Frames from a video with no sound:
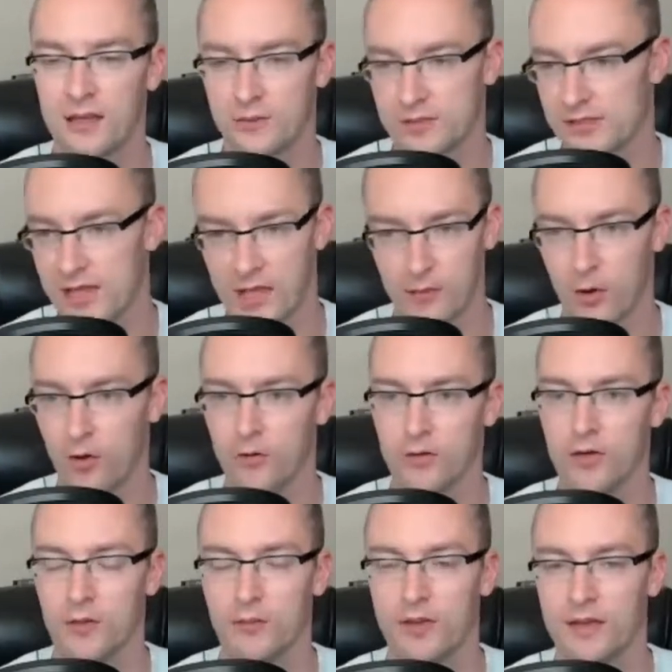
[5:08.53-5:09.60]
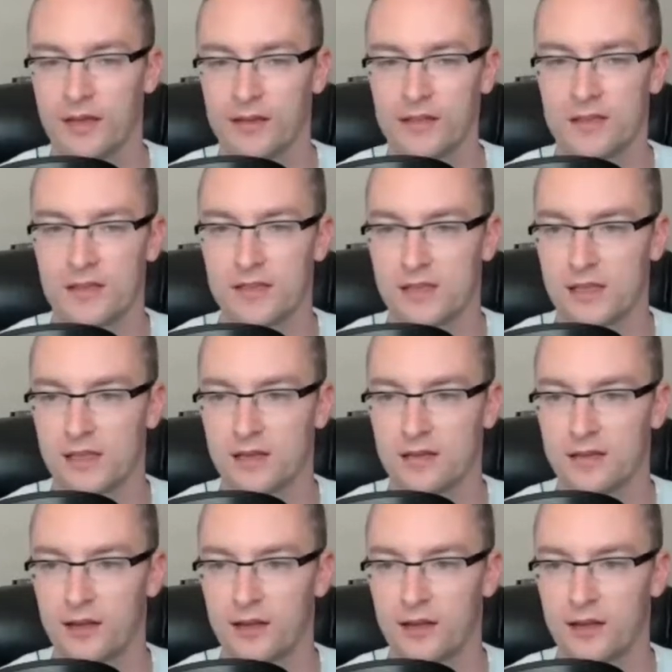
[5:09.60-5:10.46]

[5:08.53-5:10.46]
it was game over. I'm like, this is it.